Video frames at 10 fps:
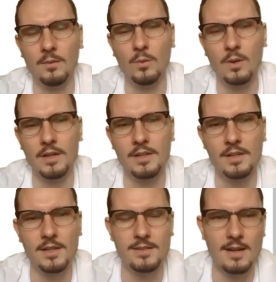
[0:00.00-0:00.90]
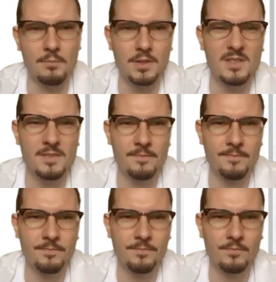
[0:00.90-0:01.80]
running the examples.
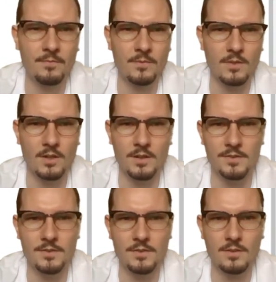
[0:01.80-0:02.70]
It's